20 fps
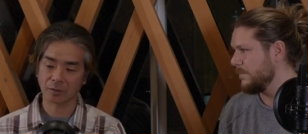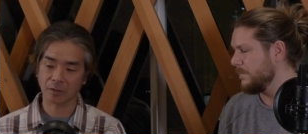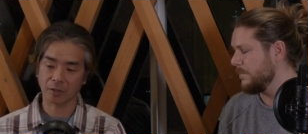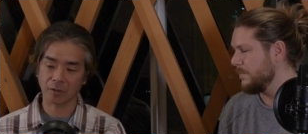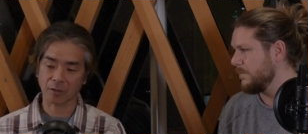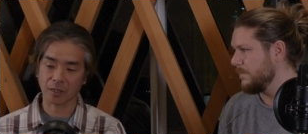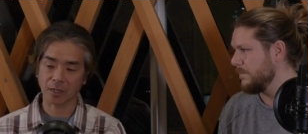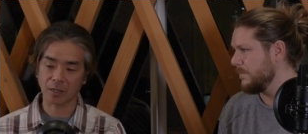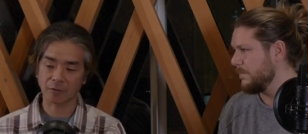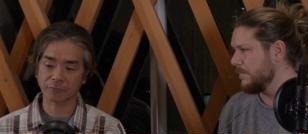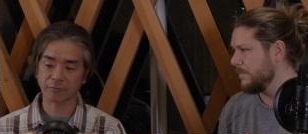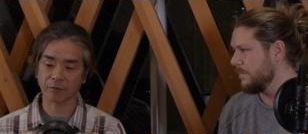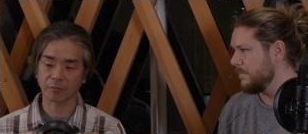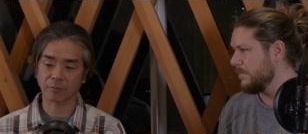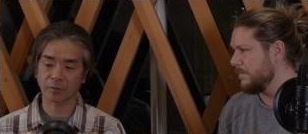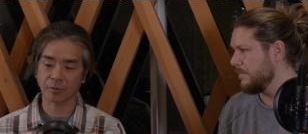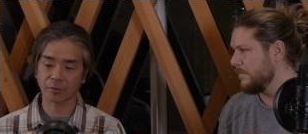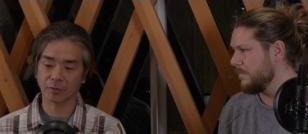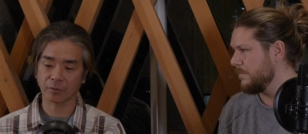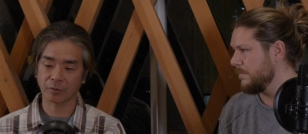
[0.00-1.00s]
Speaker 1: they're
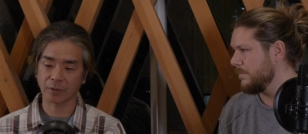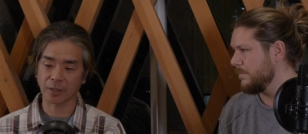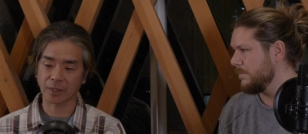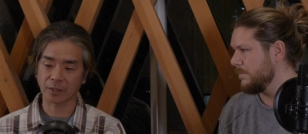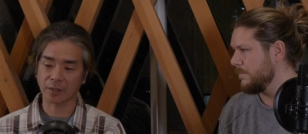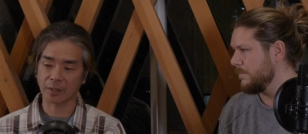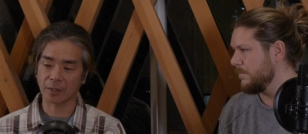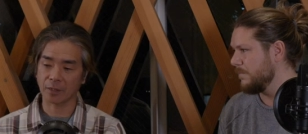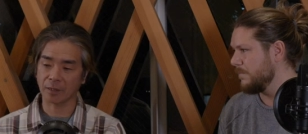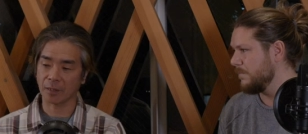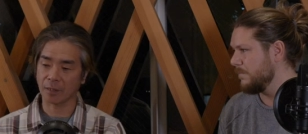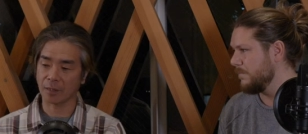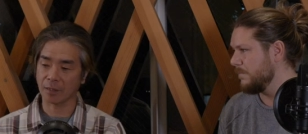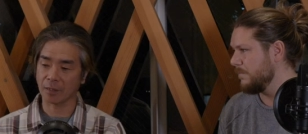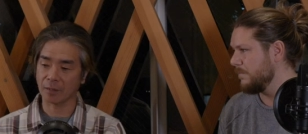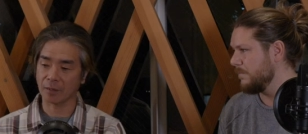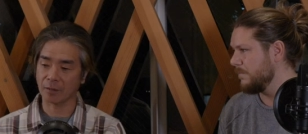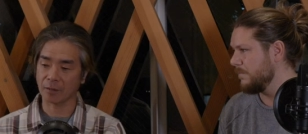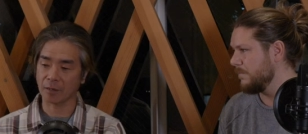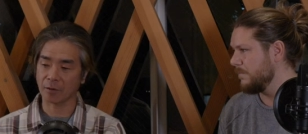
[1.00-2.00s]
comfortable, and
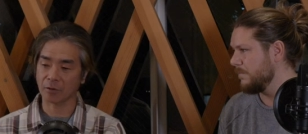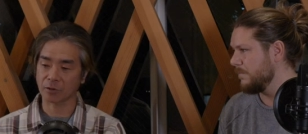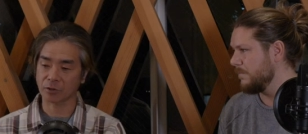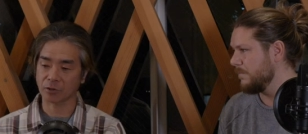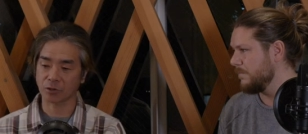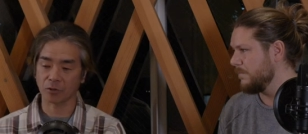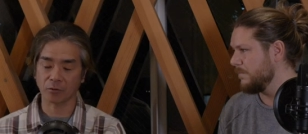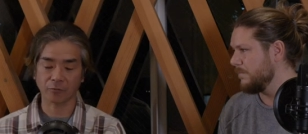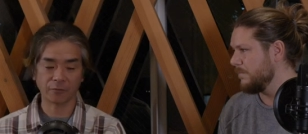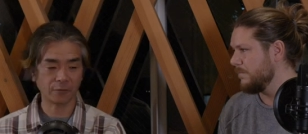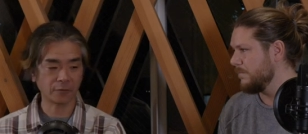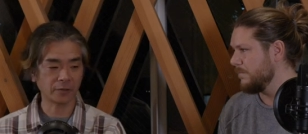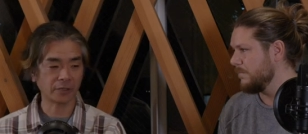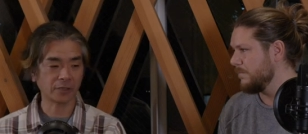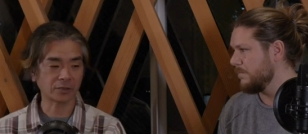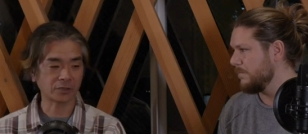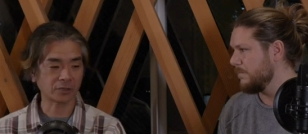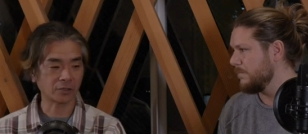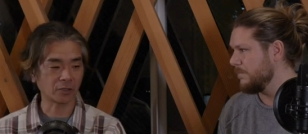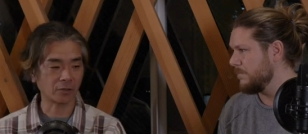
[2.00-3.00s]
then they're
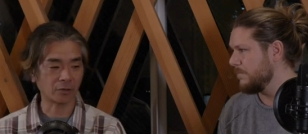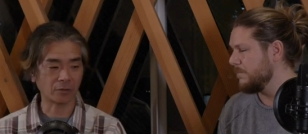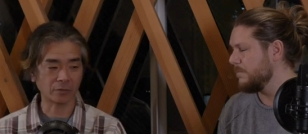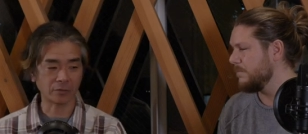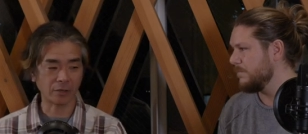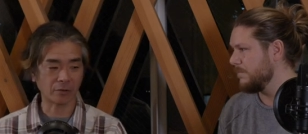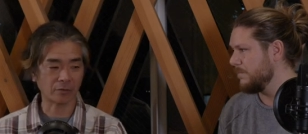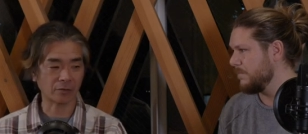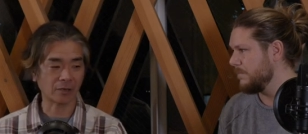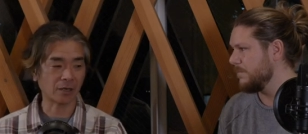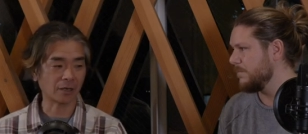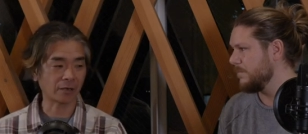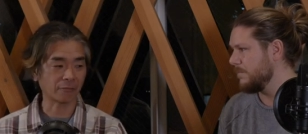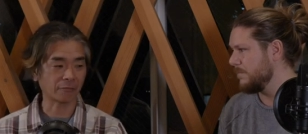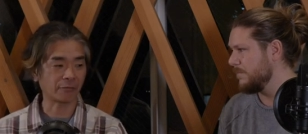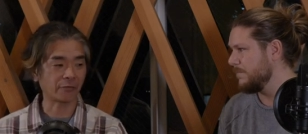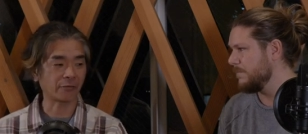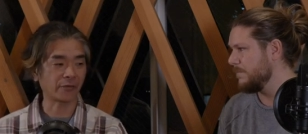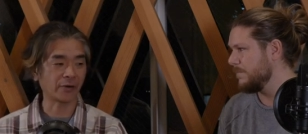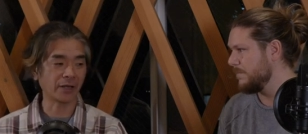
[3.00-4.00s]
sure-footed, so they're not
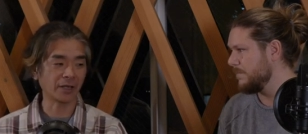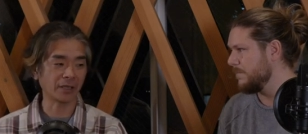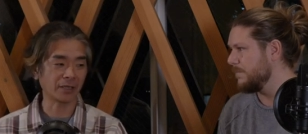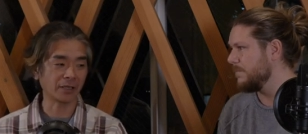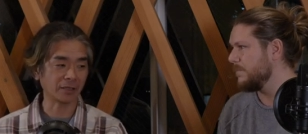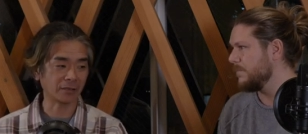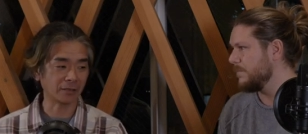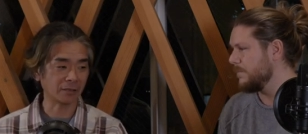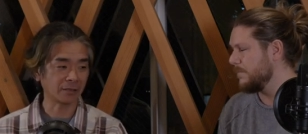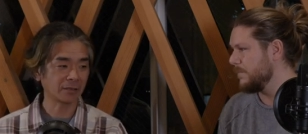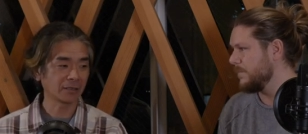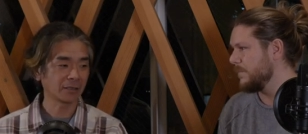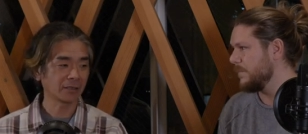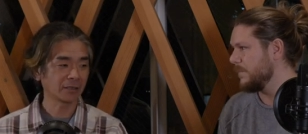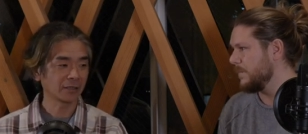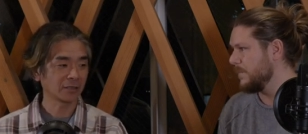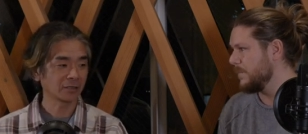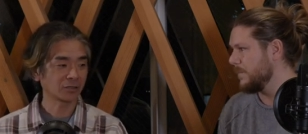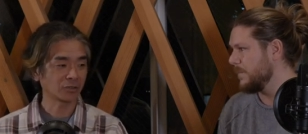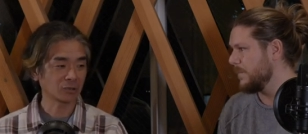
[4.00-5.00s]
afraid
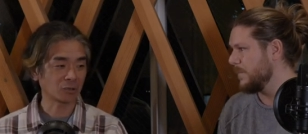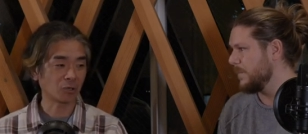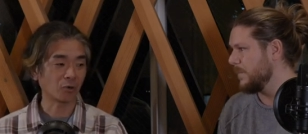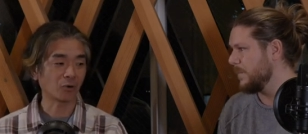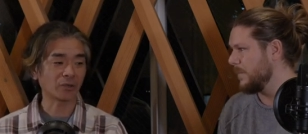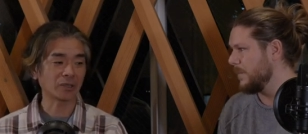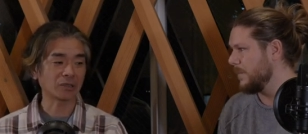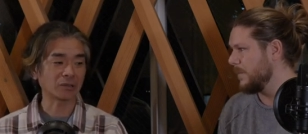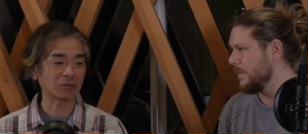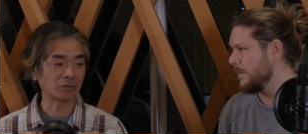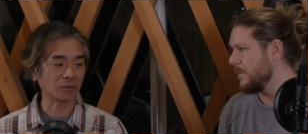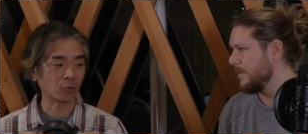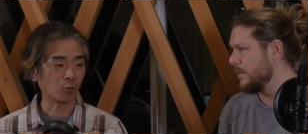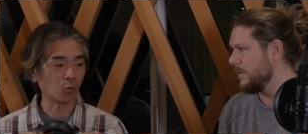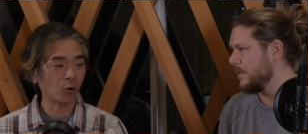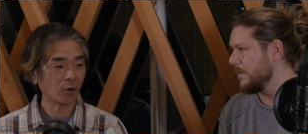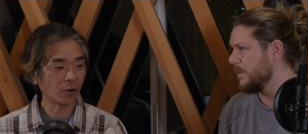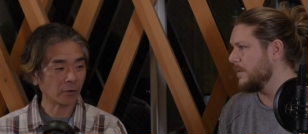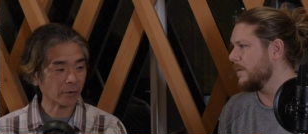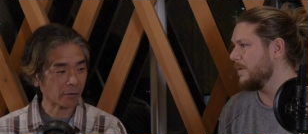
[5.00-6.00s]
to go into the
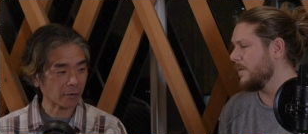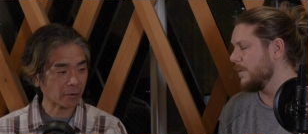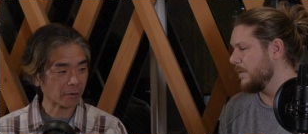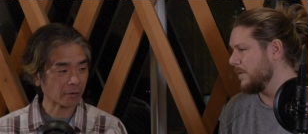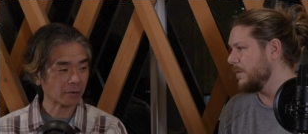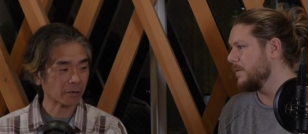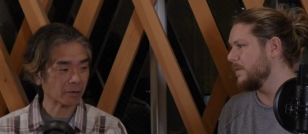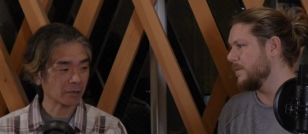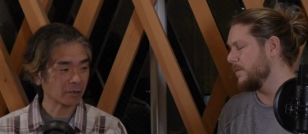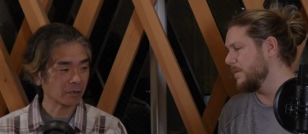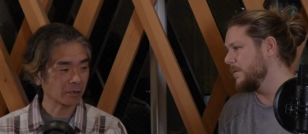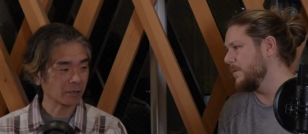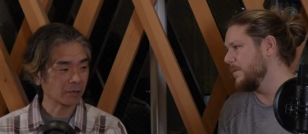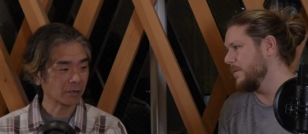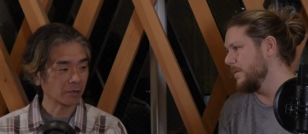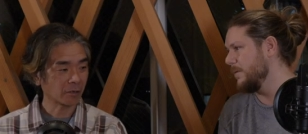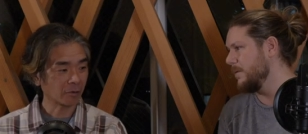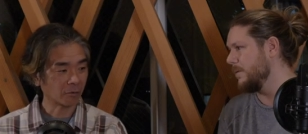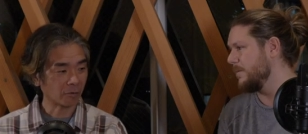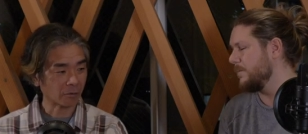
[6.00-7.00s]
water
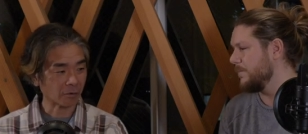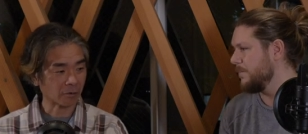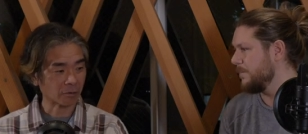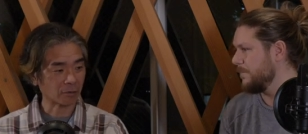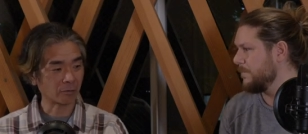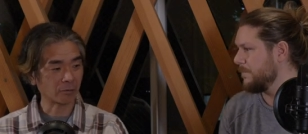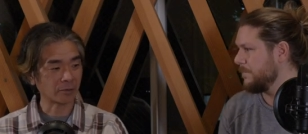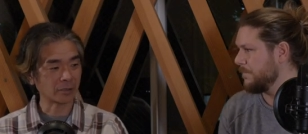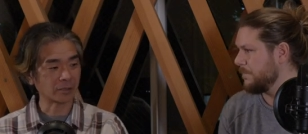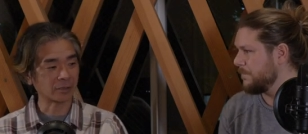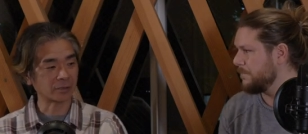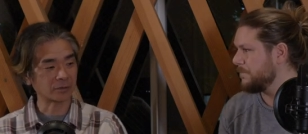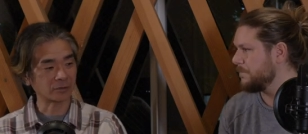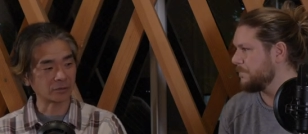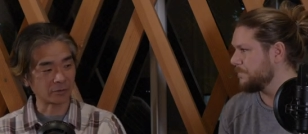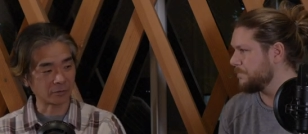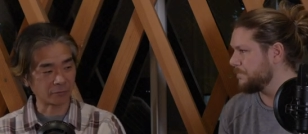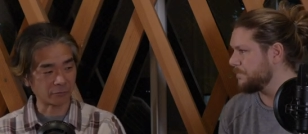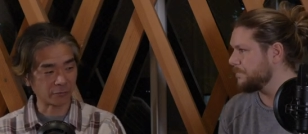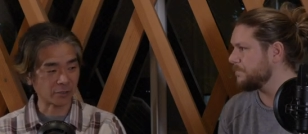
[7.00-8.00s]
or going
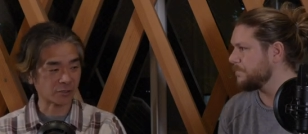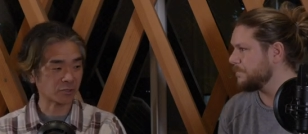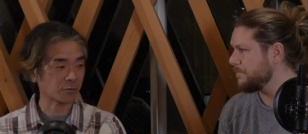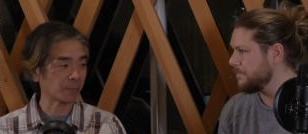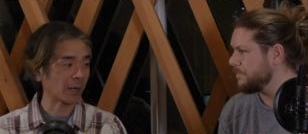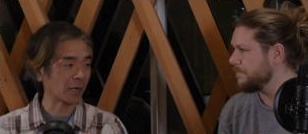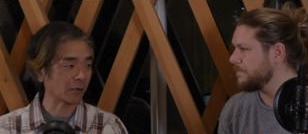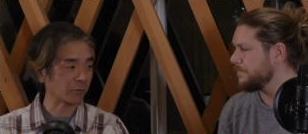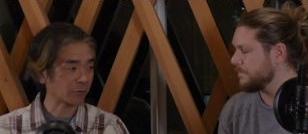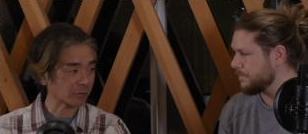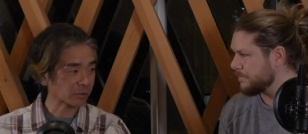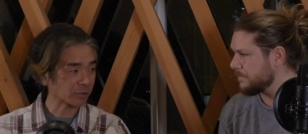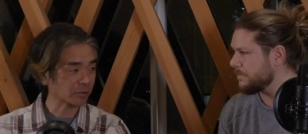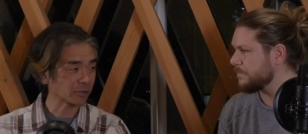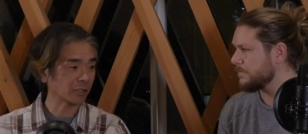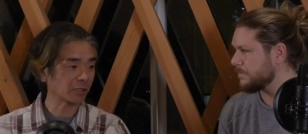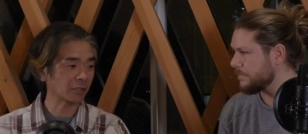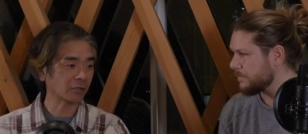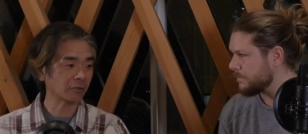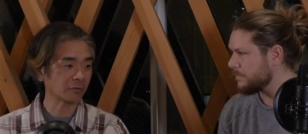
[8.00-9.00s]
into the fresh powder
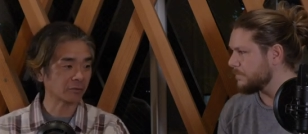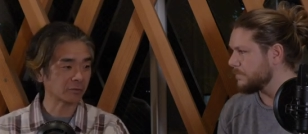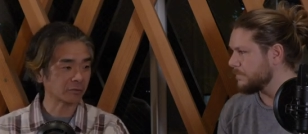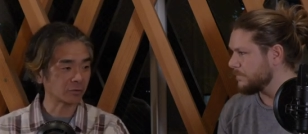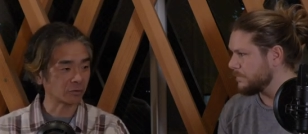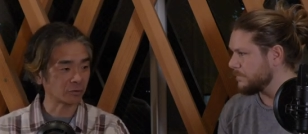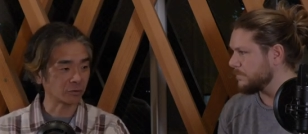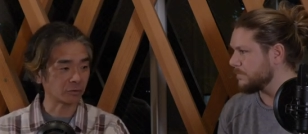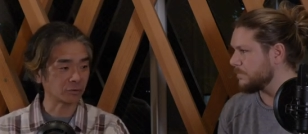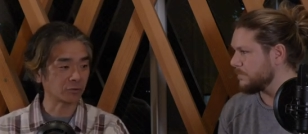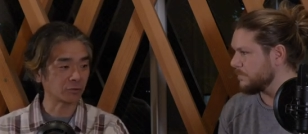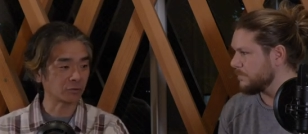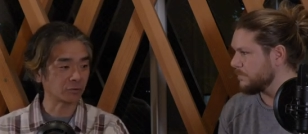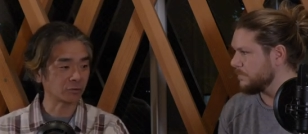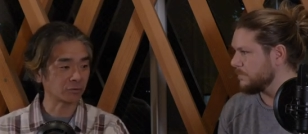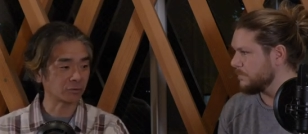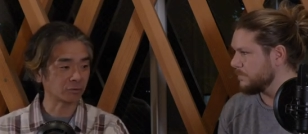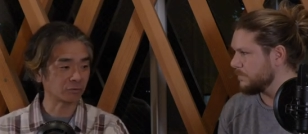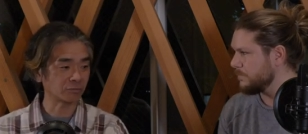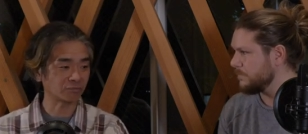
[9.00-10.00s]
snow to
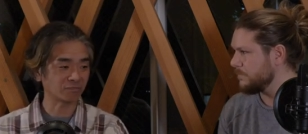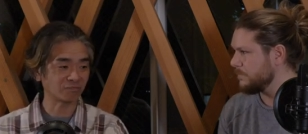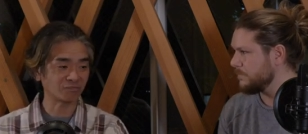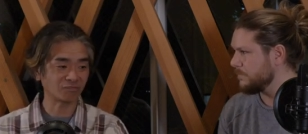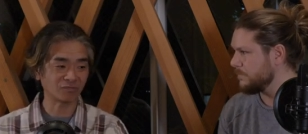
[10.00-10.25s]
do,